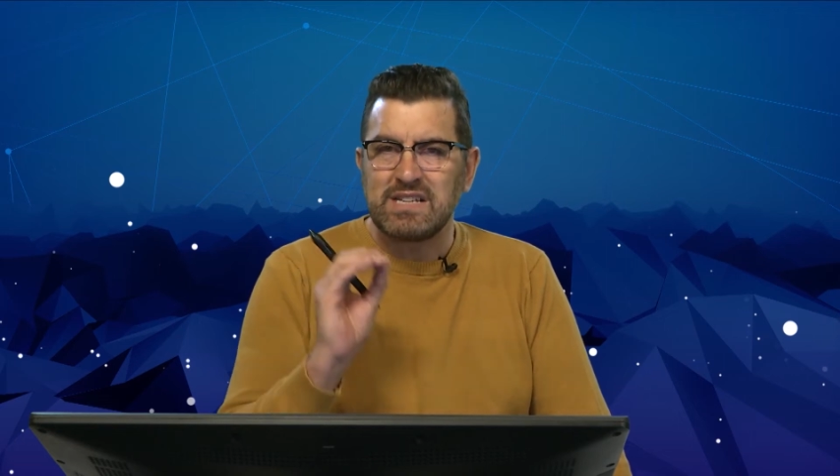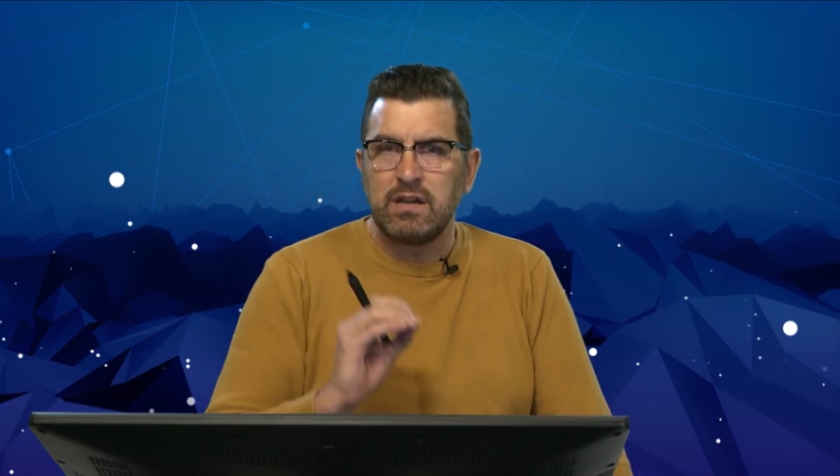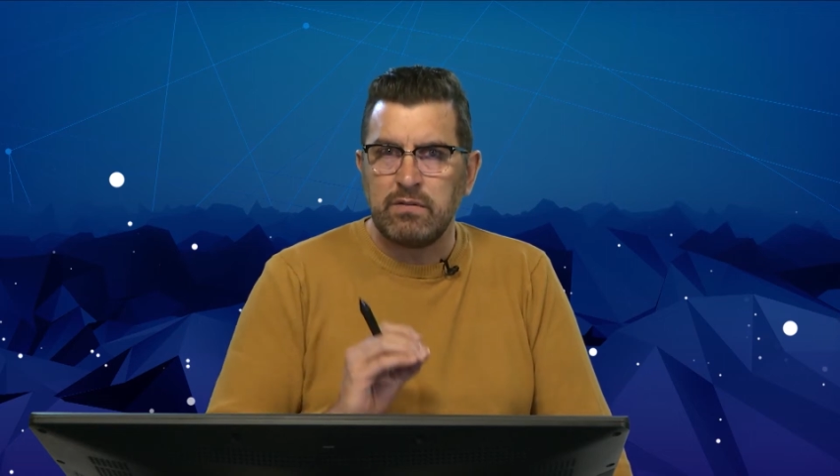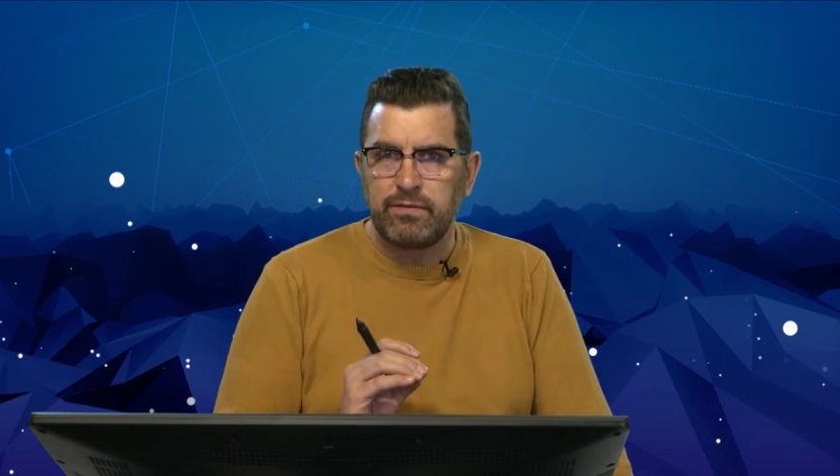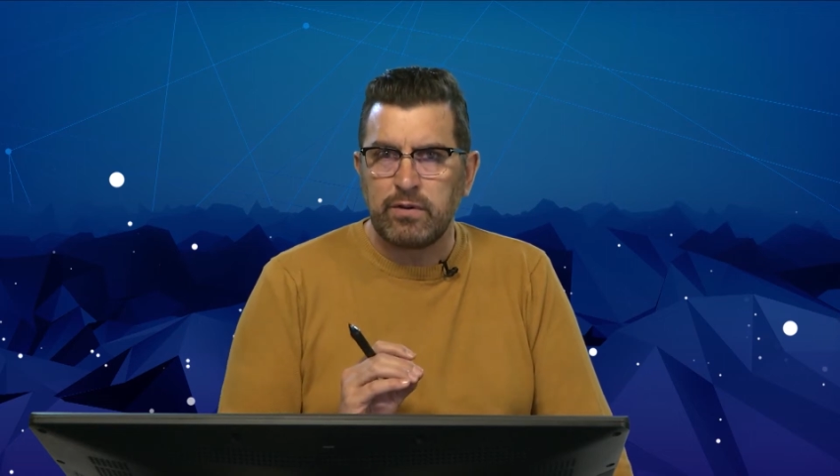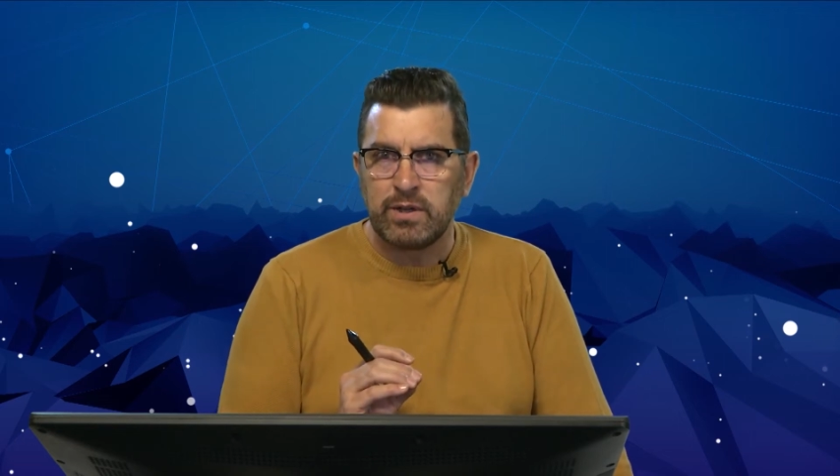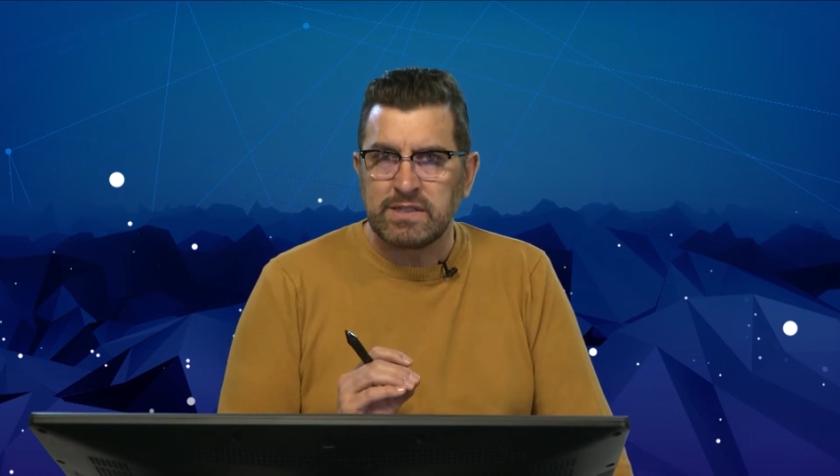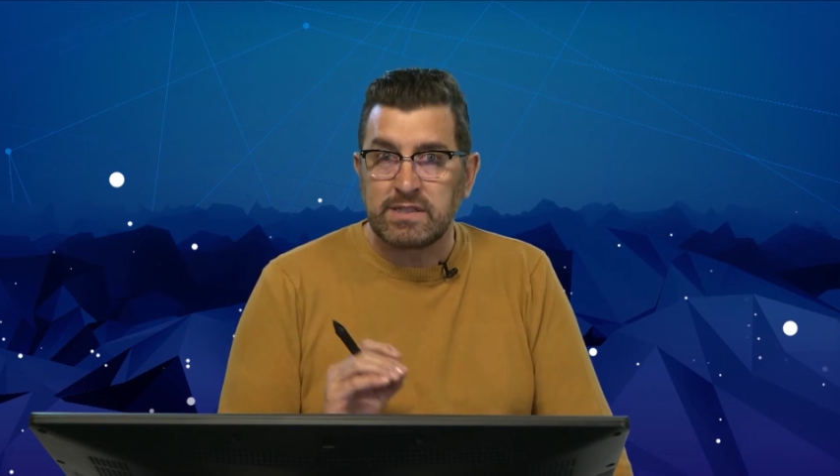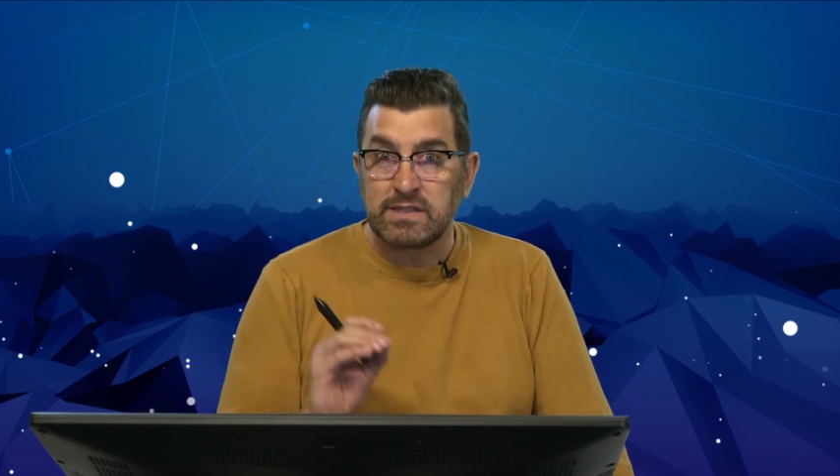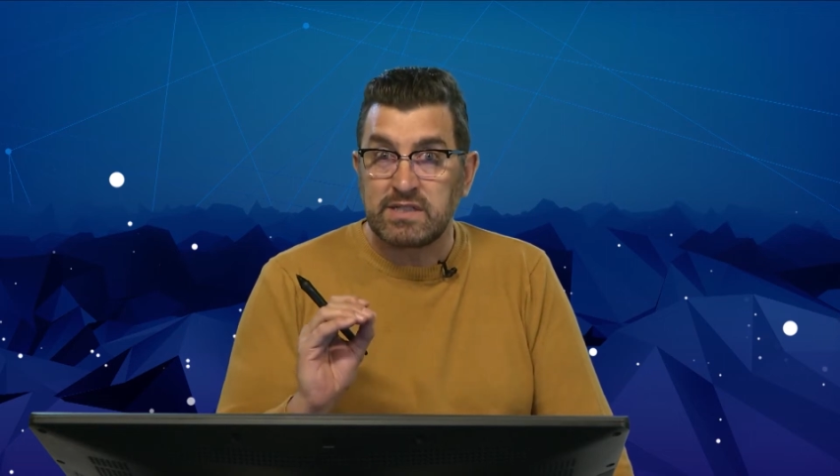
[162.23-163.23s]

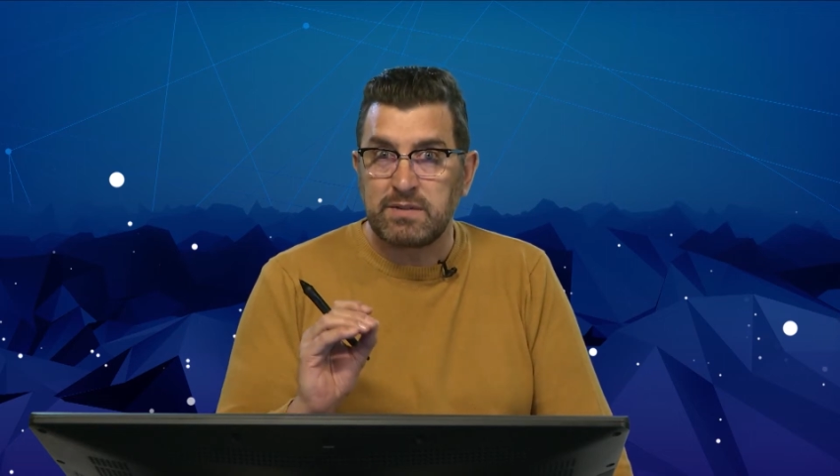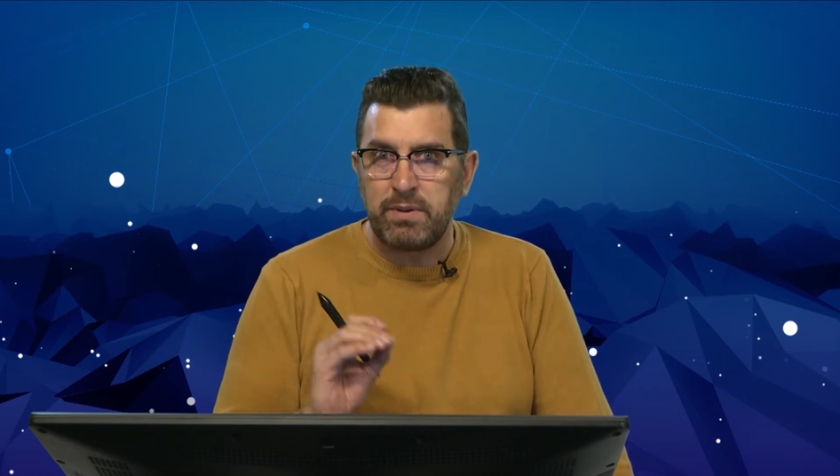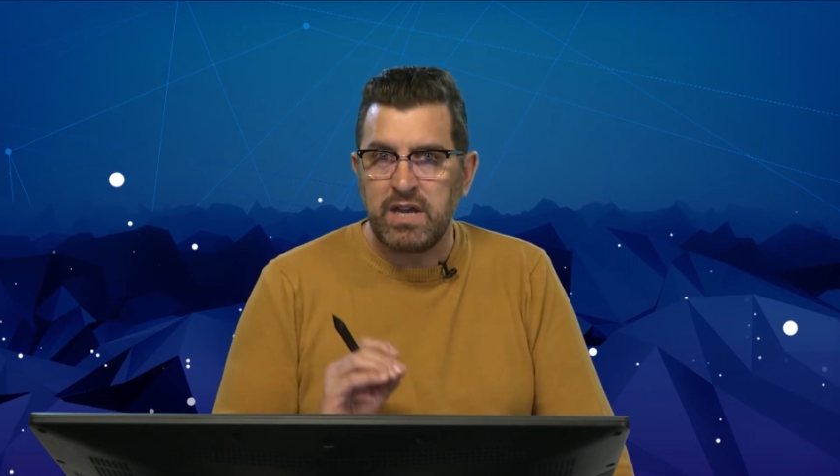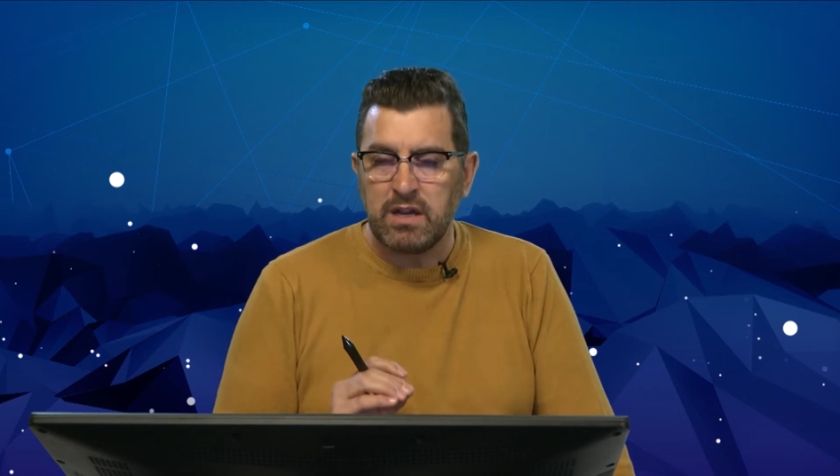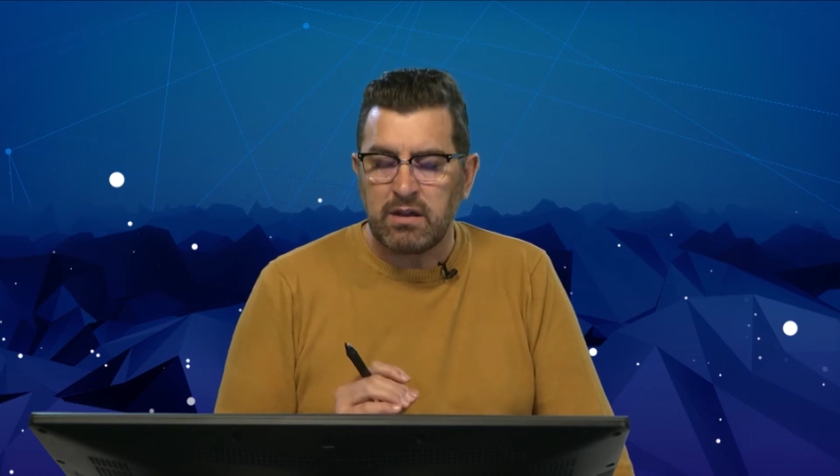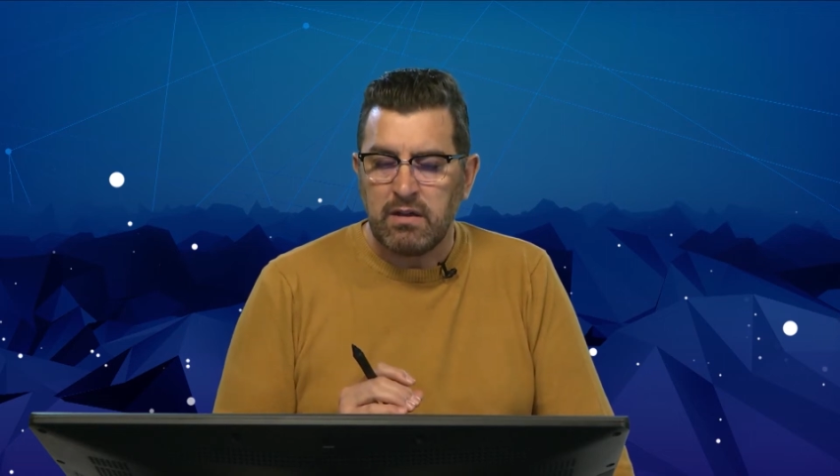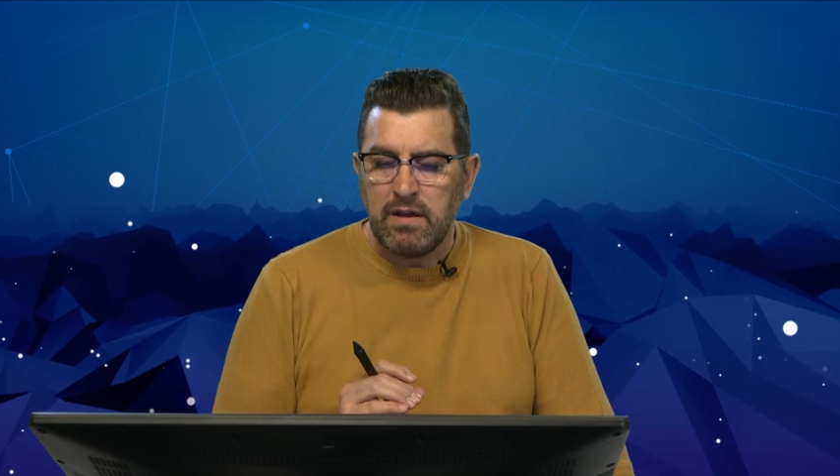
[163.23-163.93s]
influence the speed